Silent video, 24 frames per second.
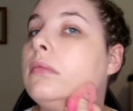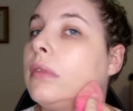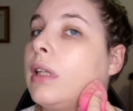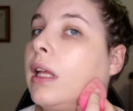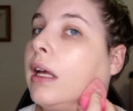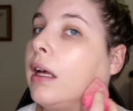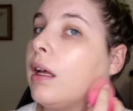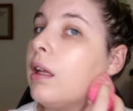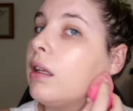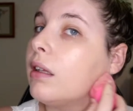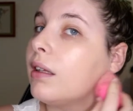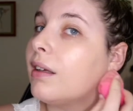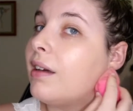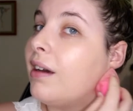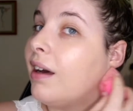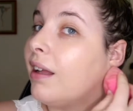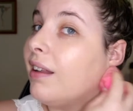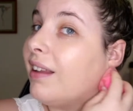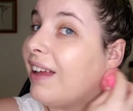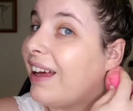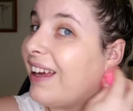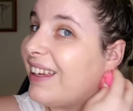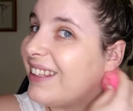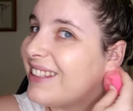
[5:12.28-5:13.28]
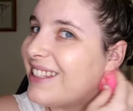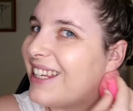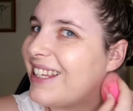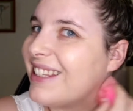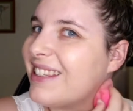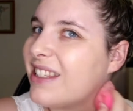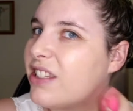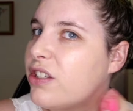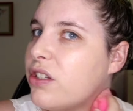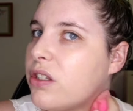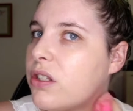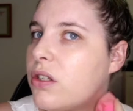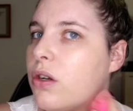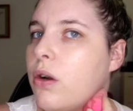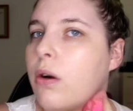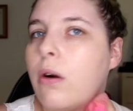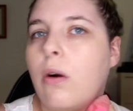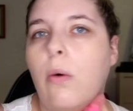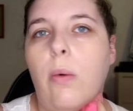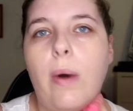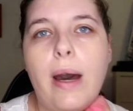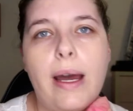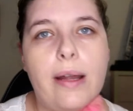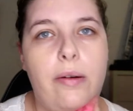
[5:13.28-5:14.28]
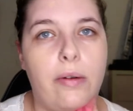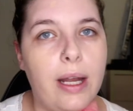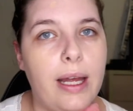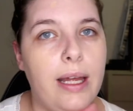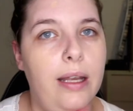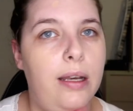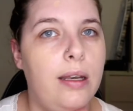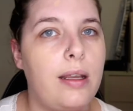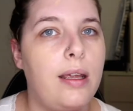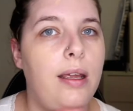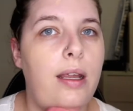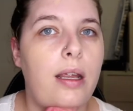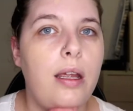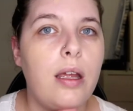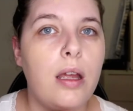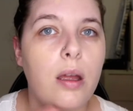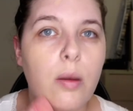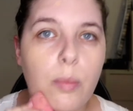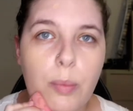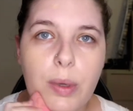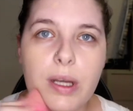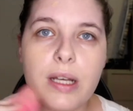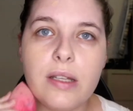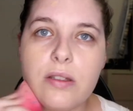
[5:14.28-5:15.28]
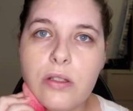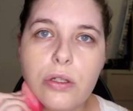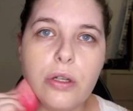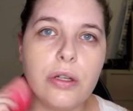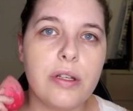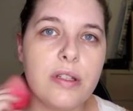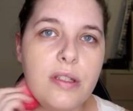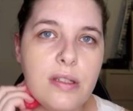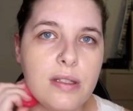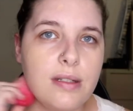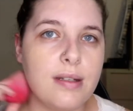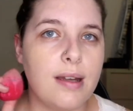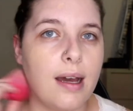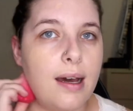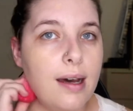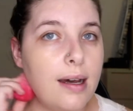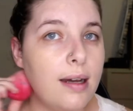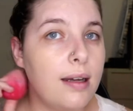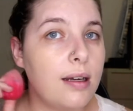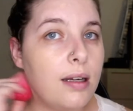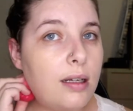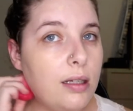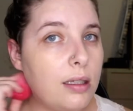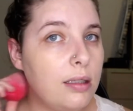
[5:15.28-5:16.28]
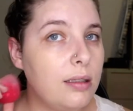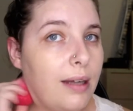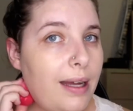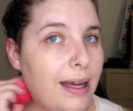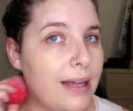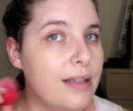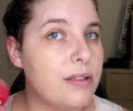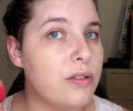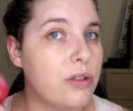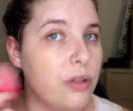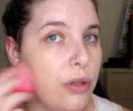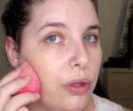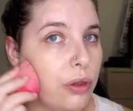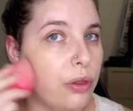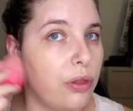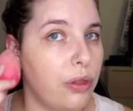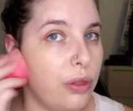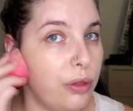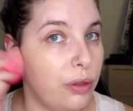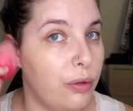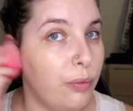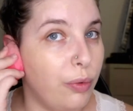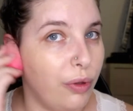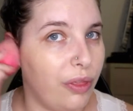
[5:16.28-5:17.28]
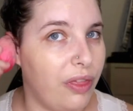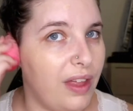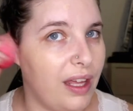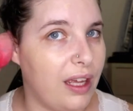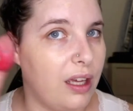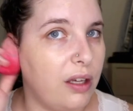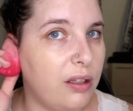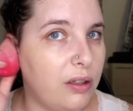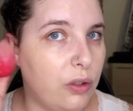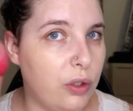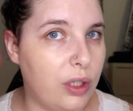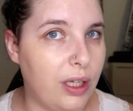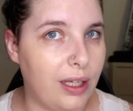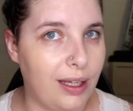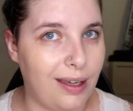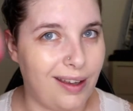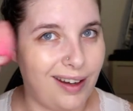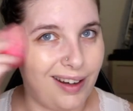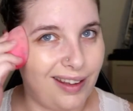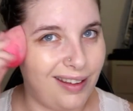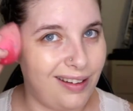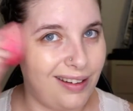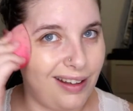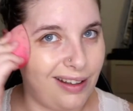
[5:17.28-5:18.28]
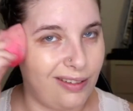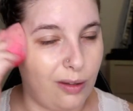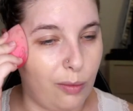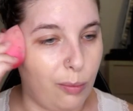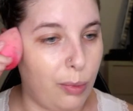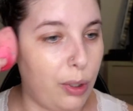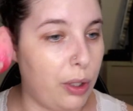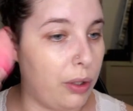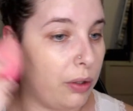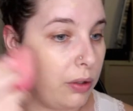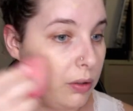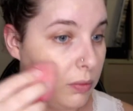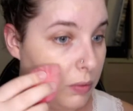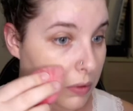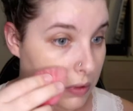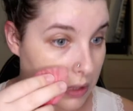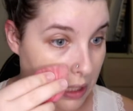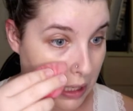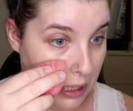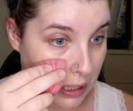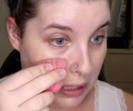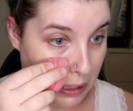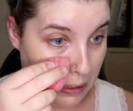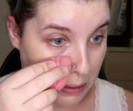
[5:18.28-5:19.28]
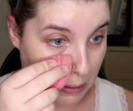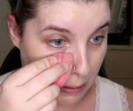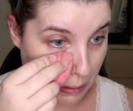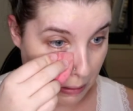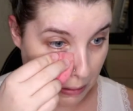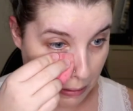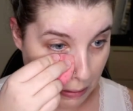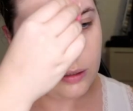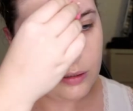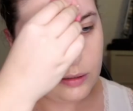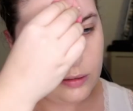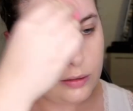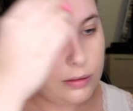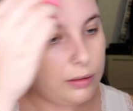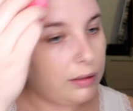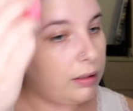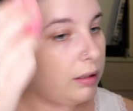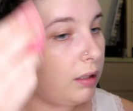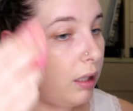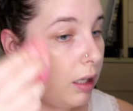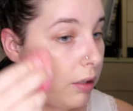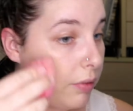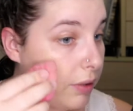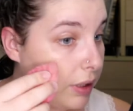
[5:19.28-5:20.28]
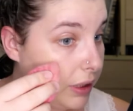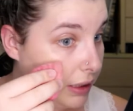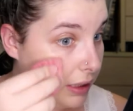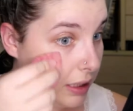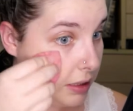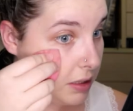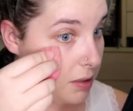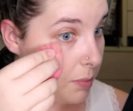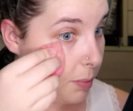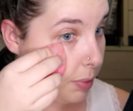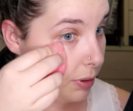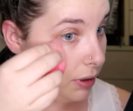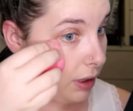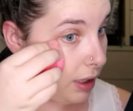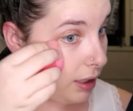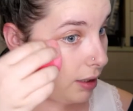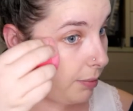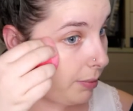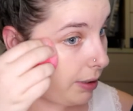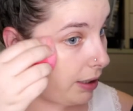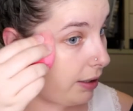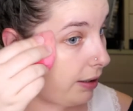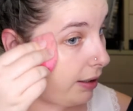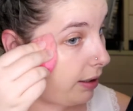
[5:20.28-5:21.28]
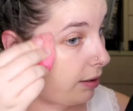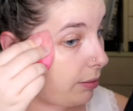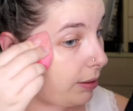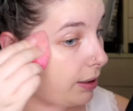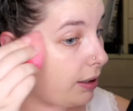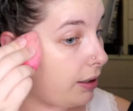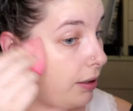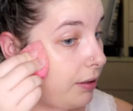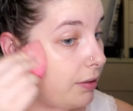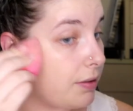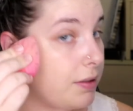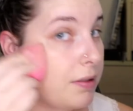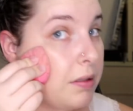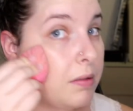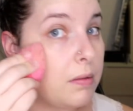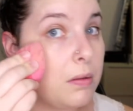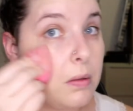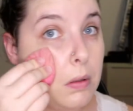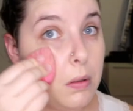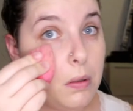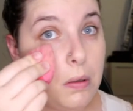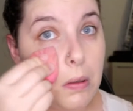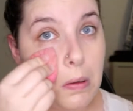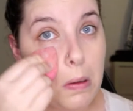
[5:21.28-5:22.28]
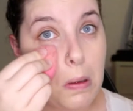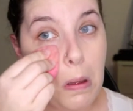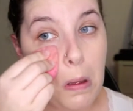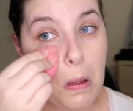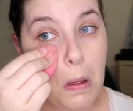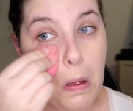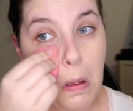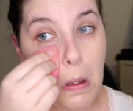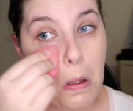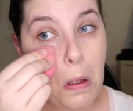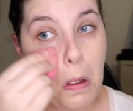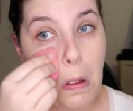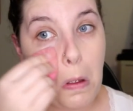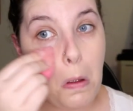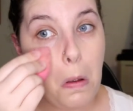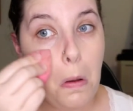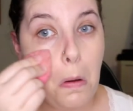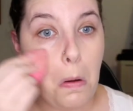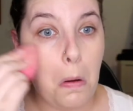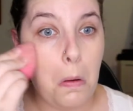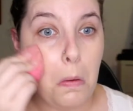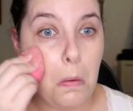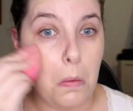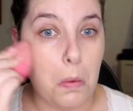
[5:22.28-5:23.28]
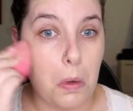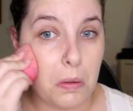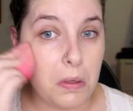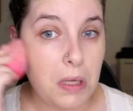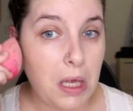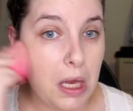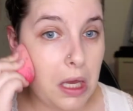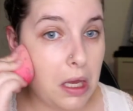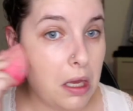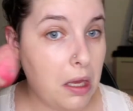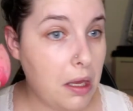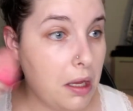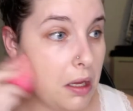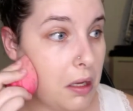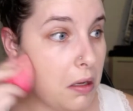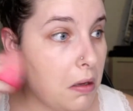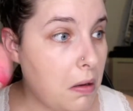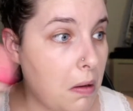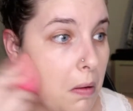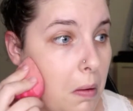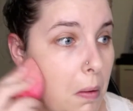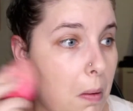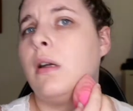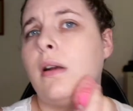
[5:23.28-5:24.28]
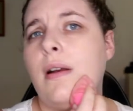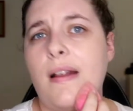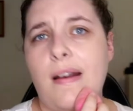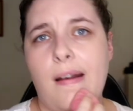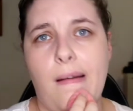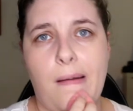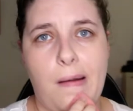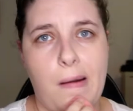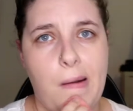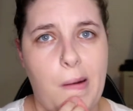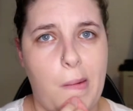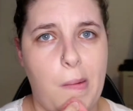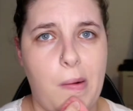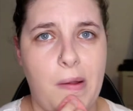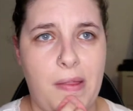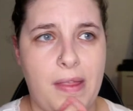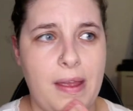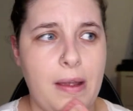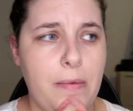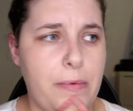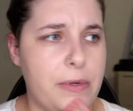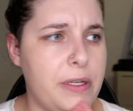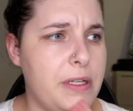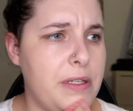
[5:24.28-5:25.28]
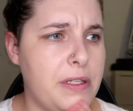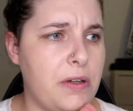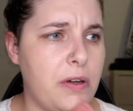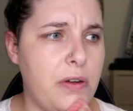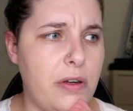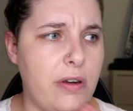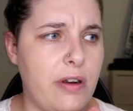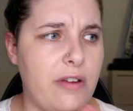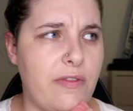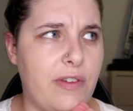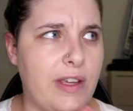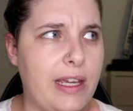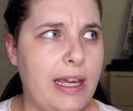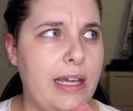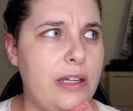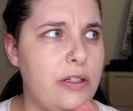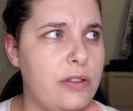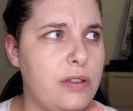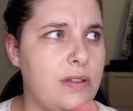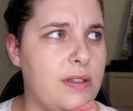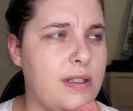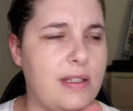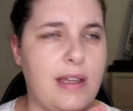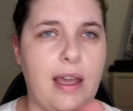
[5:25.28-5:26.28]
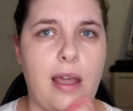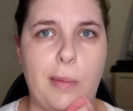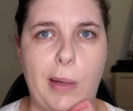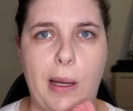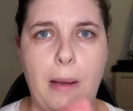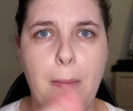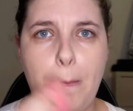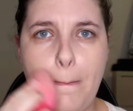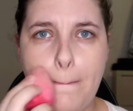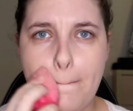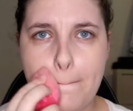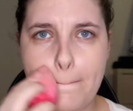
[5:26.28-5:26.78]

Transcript: Now the colour, see, it's just not quite right, but it's not as dark as you would think looking at it on the bottle. Hey, oh, I really need to pluck my eyebrows. Oh, okay. I don't know what that was. No notifications came up.